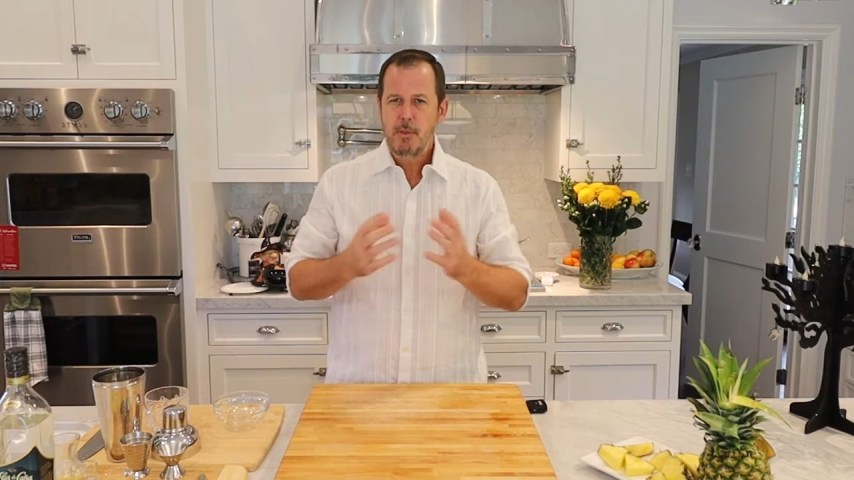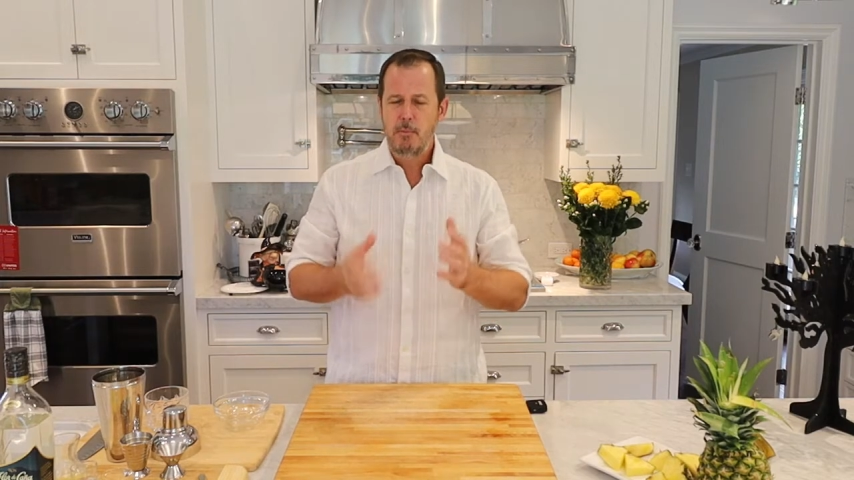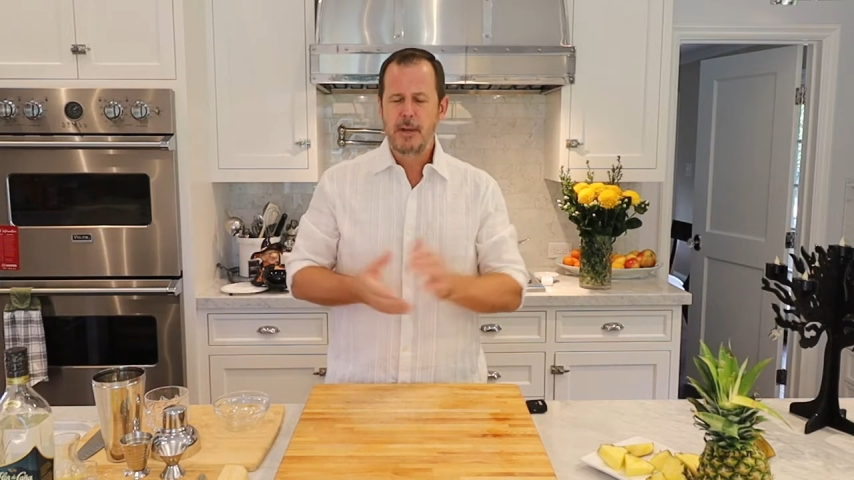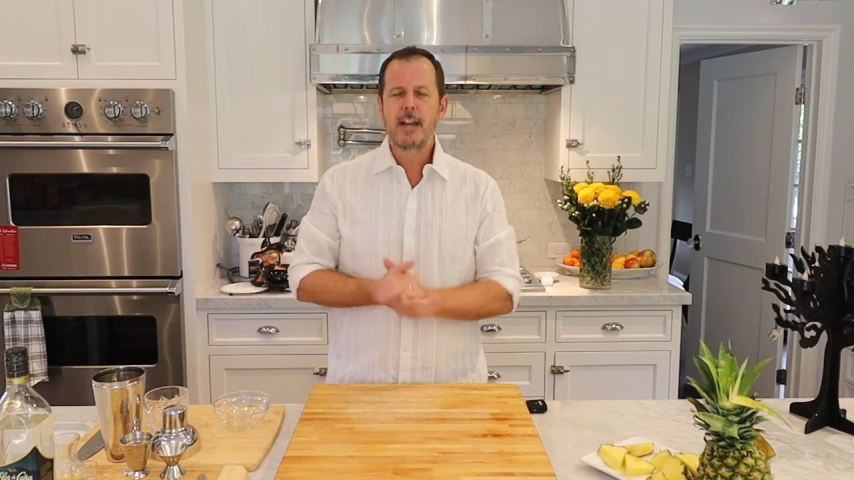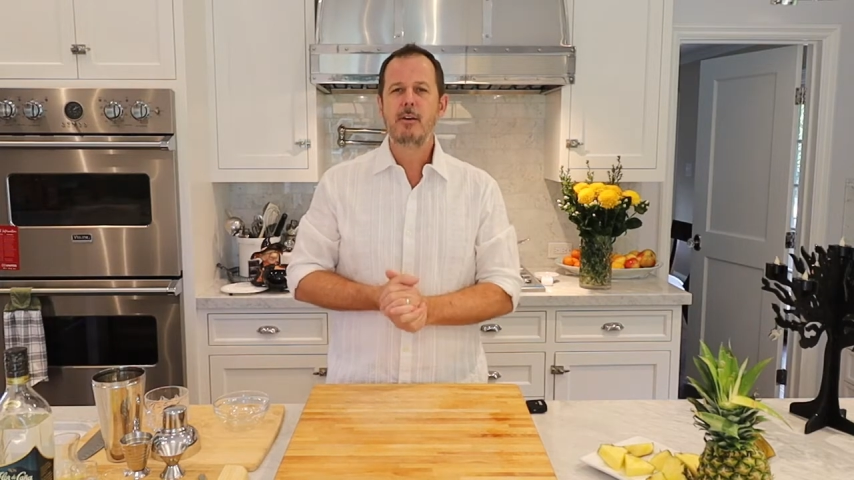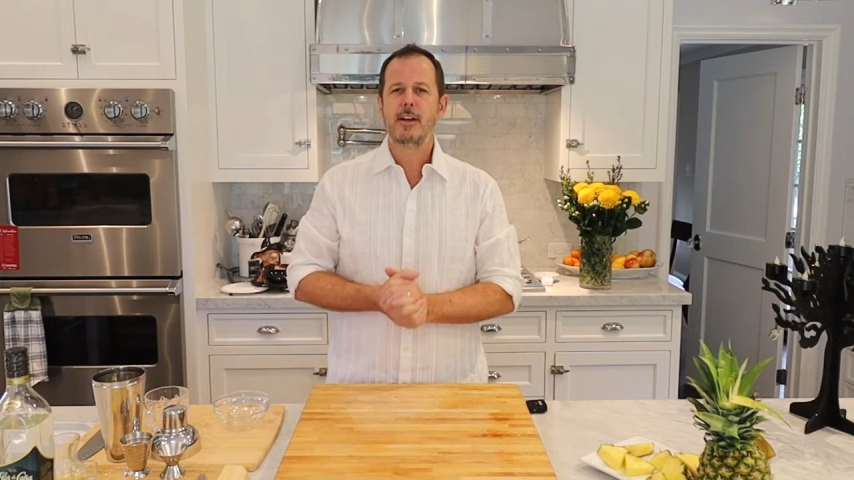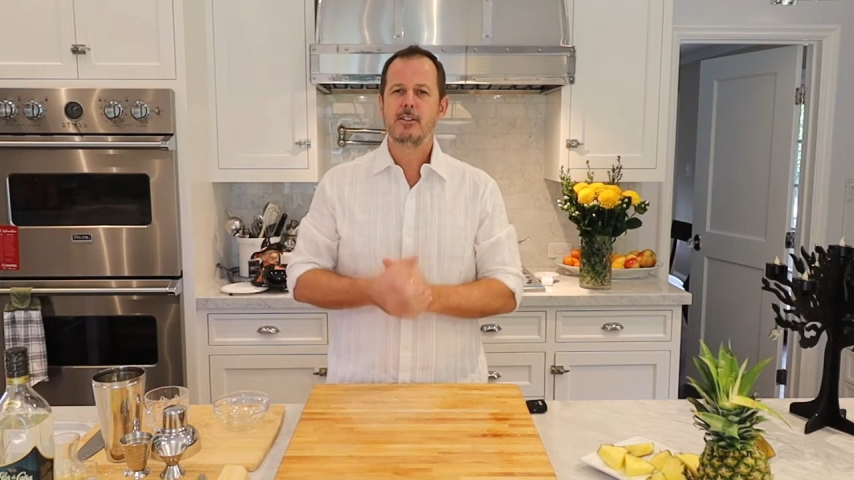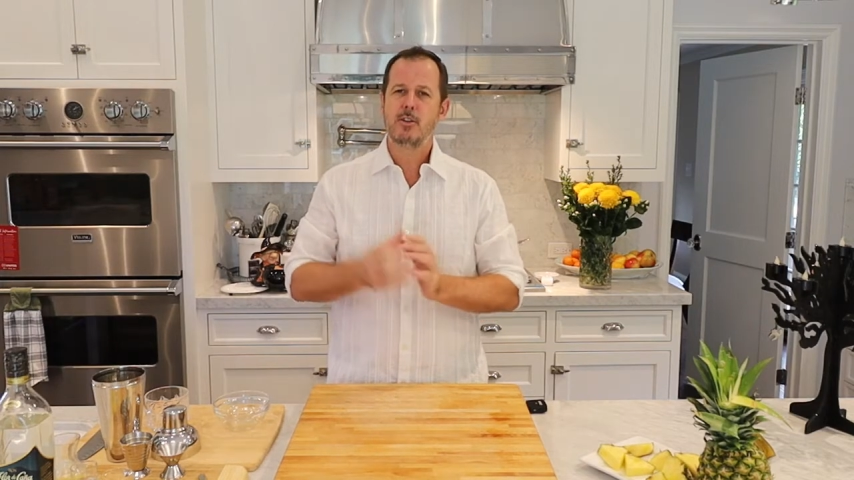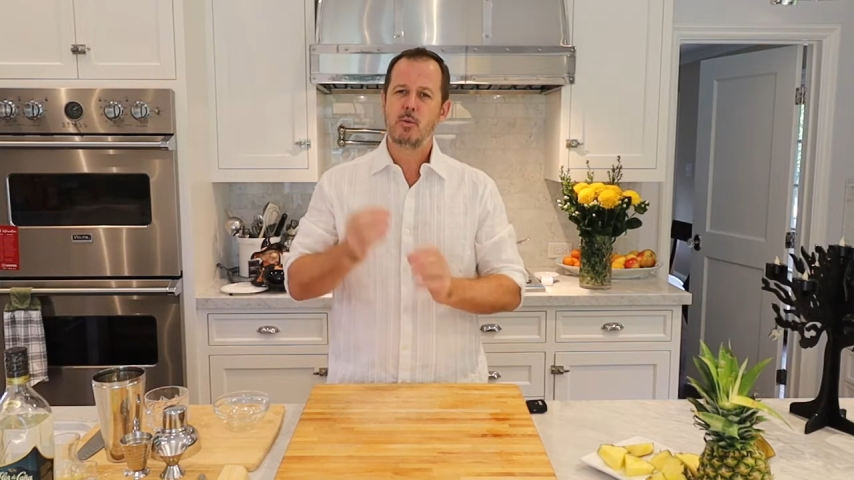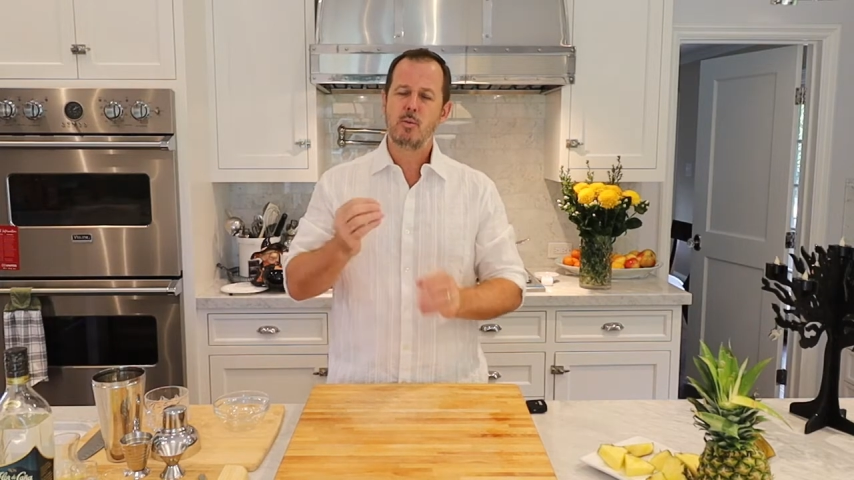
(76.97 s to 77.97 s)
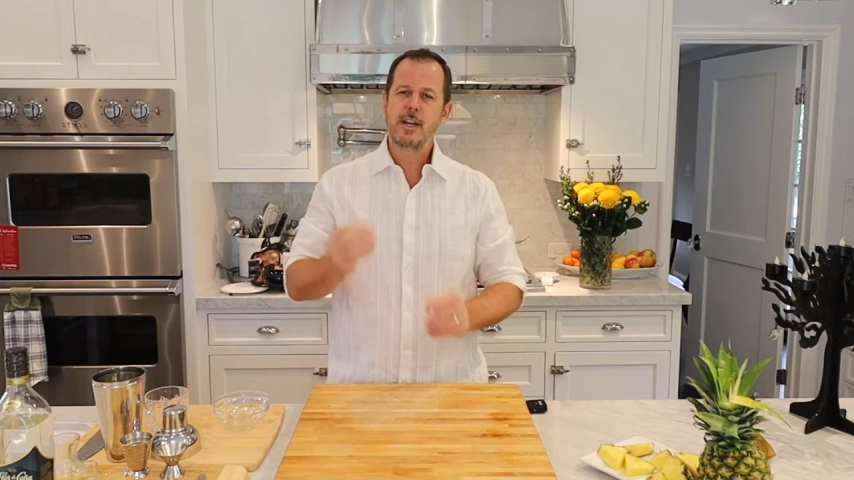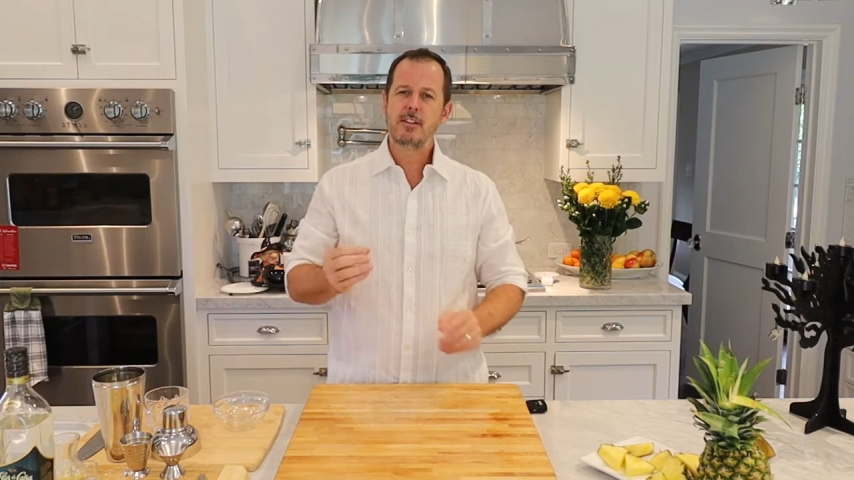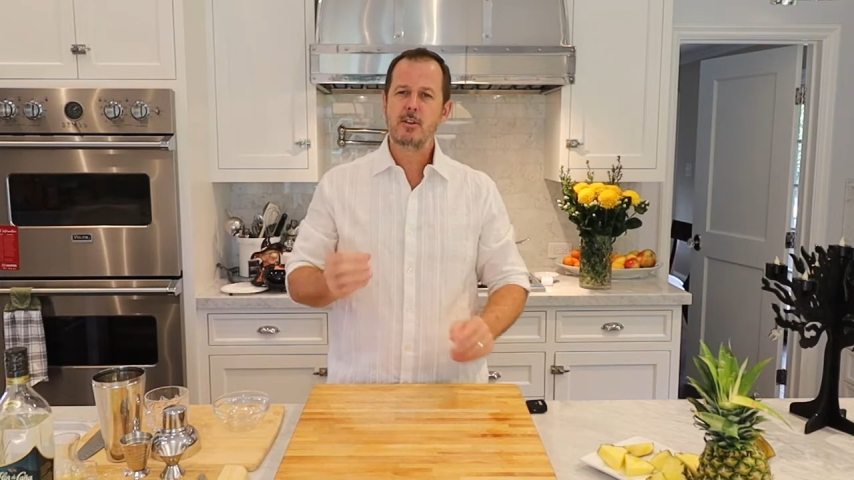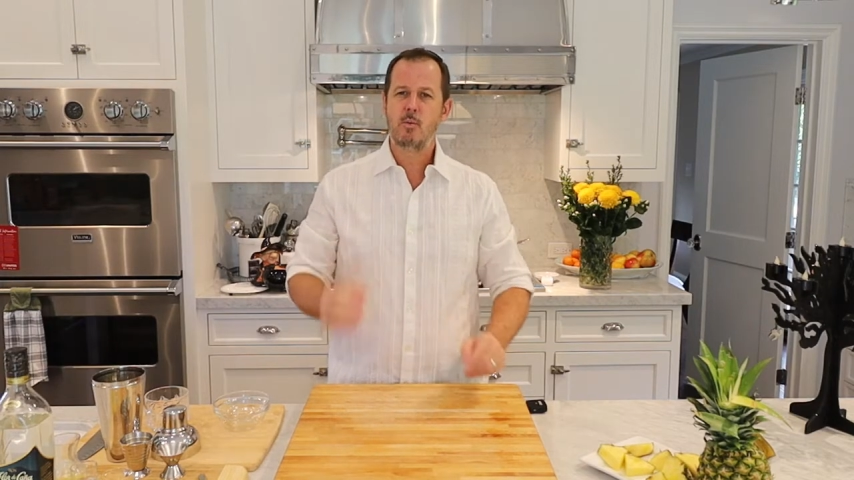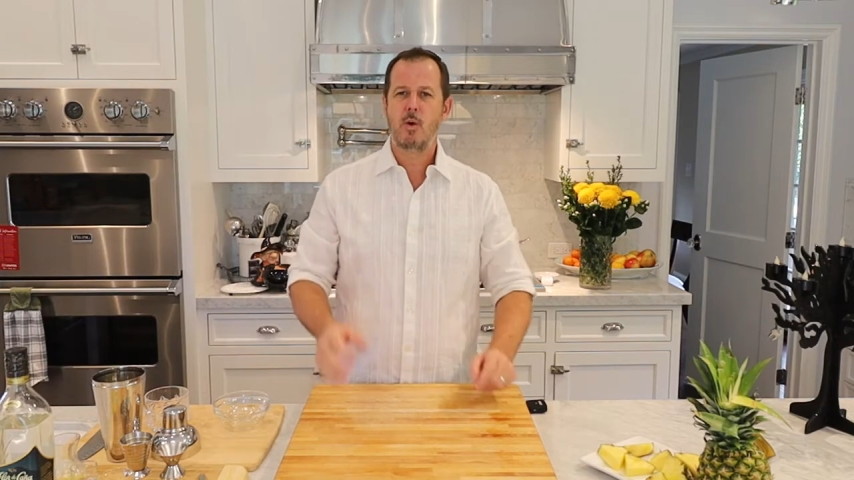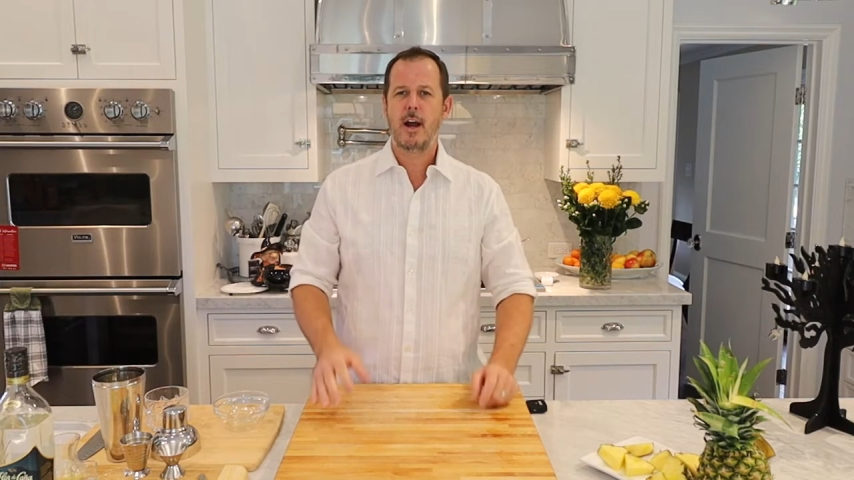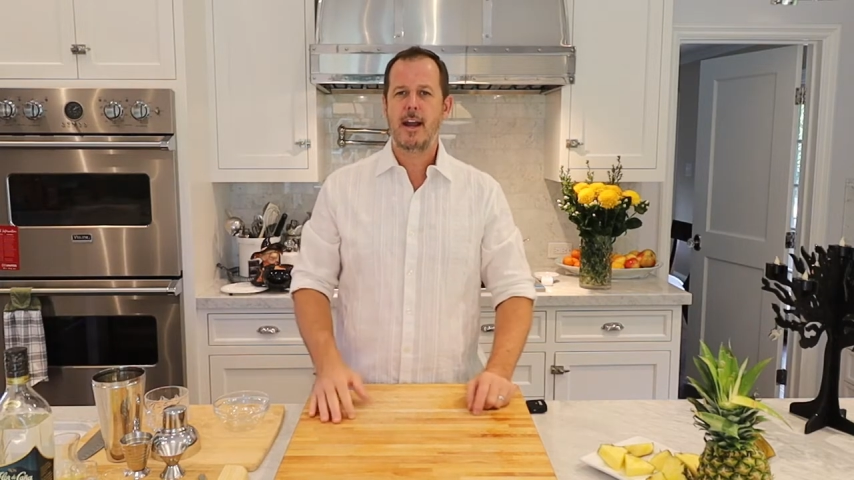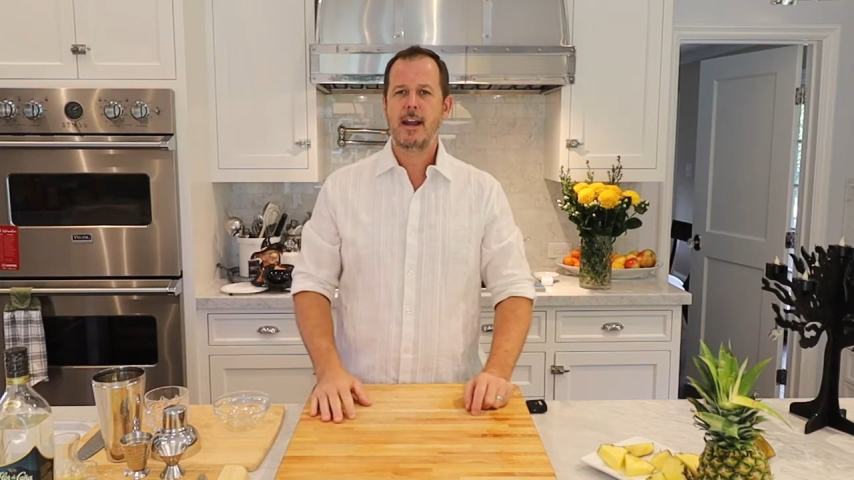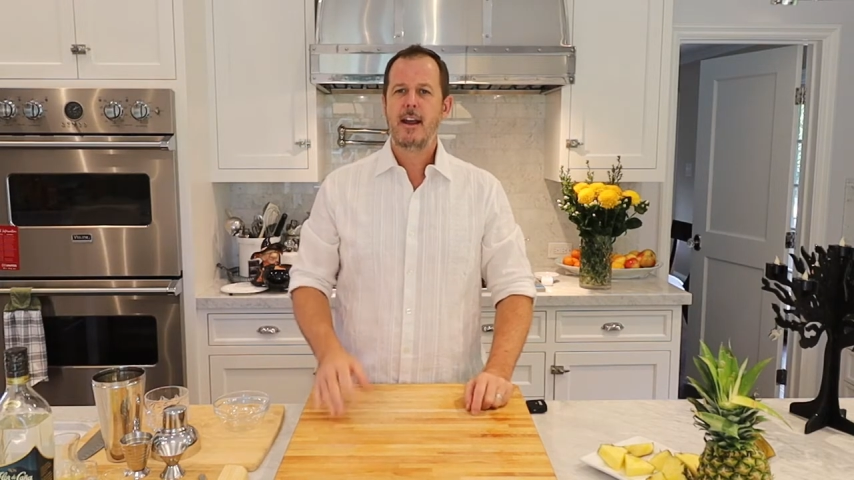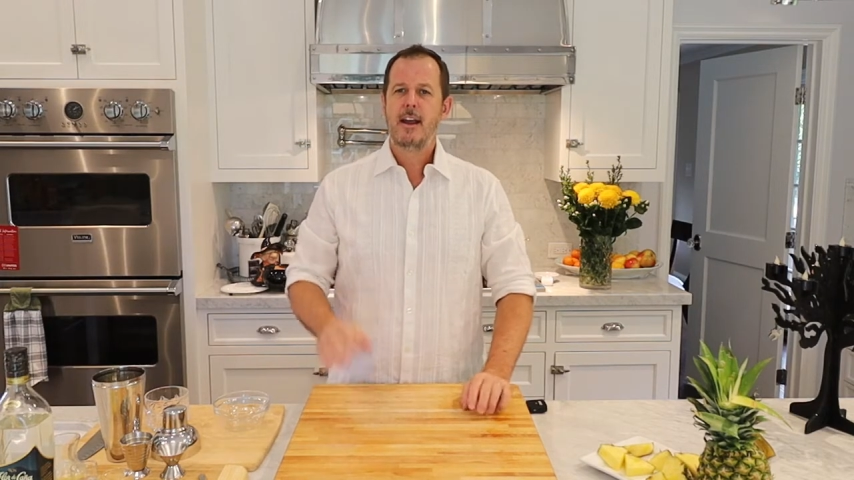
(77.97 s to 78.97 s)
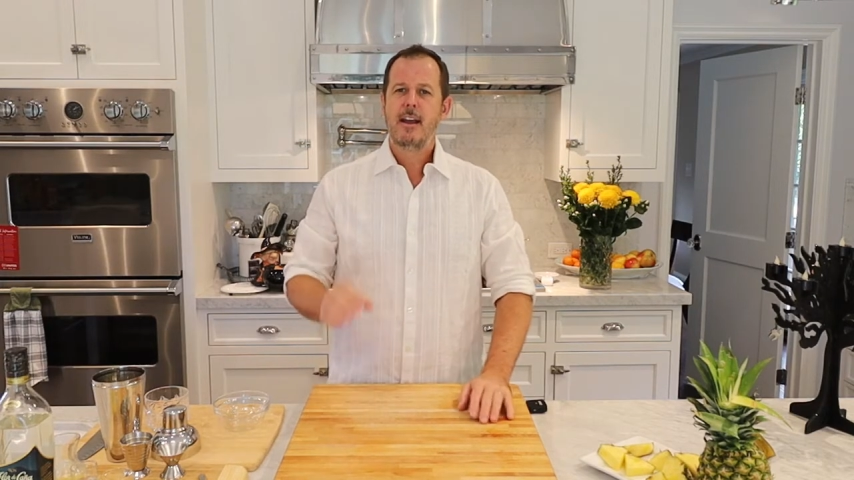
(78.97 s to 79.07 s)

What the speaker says: But anyways, the reason why